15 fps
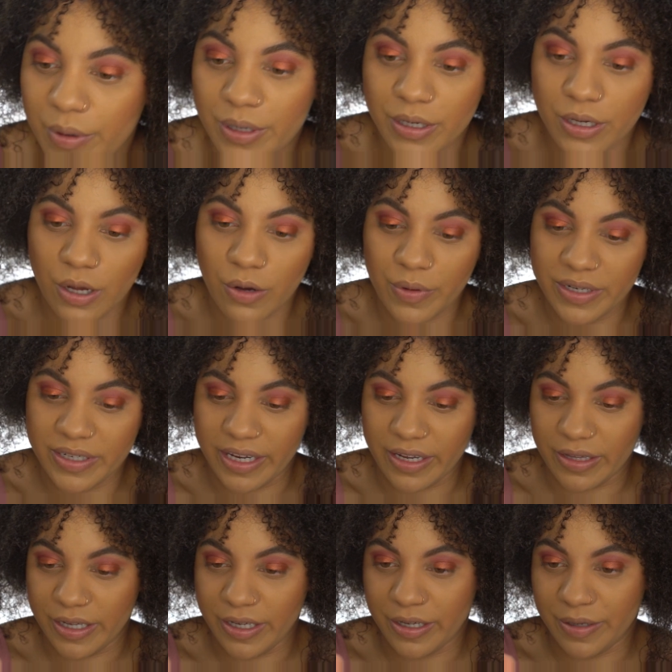We're going to go with
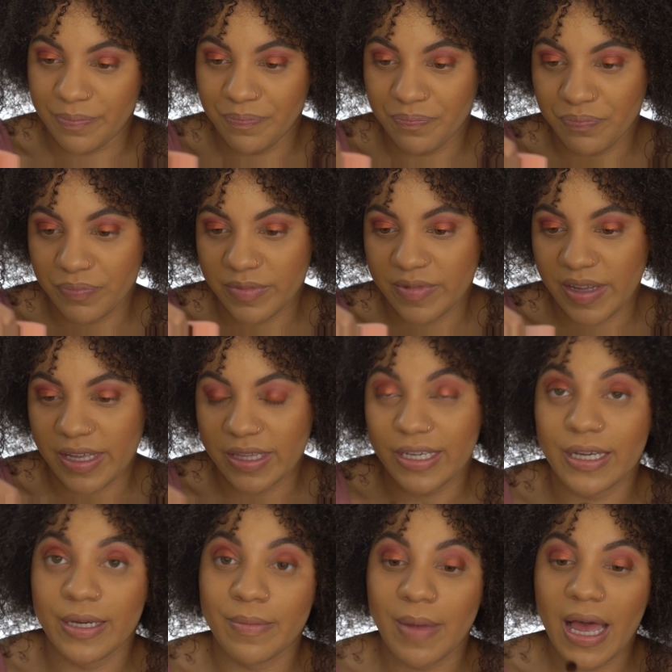Delium.
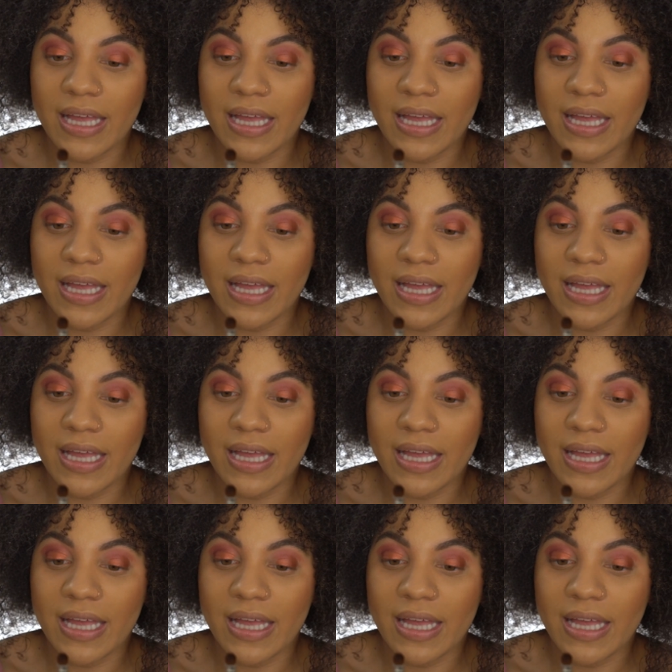Delium